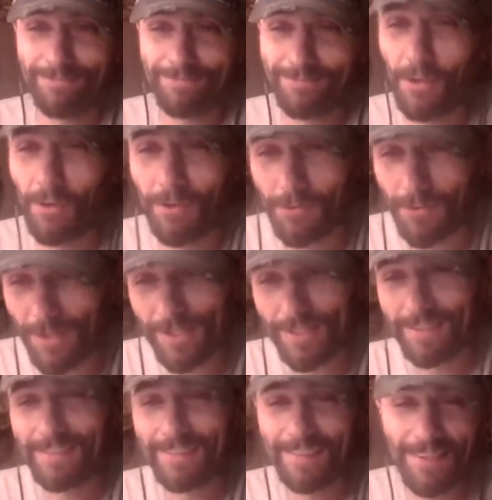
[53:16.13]
No, it
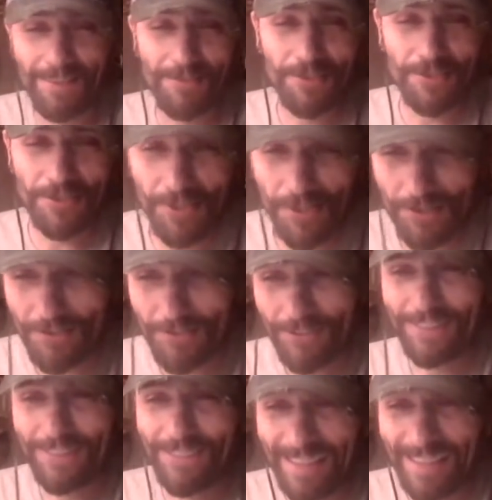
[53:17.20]
wasn't. I'm just joking
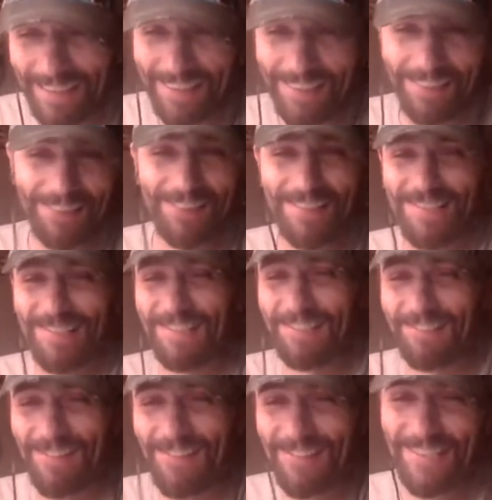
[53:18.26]
with you, man. I know I was on the
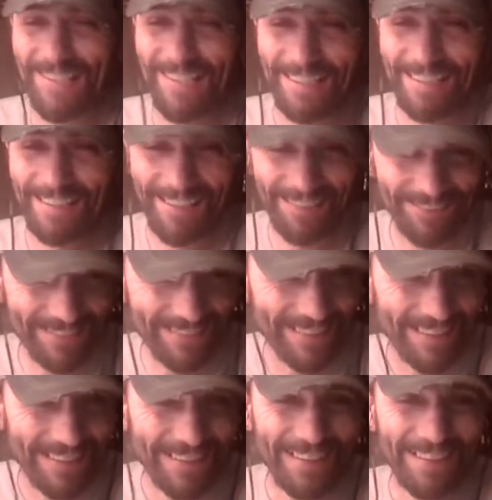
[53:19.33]
wrong side of that one.
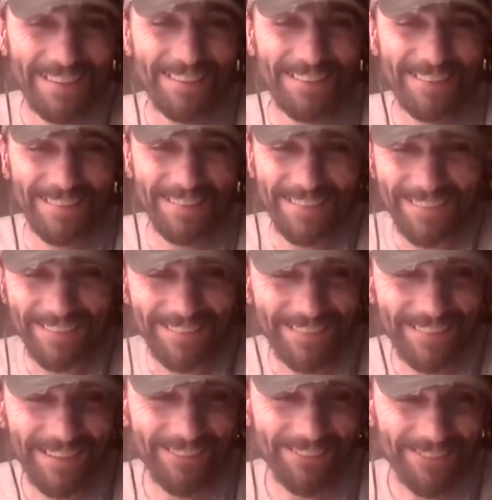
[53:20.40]

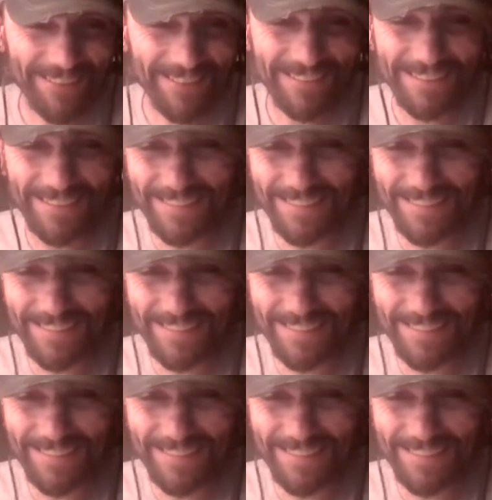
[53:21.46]
Whatever.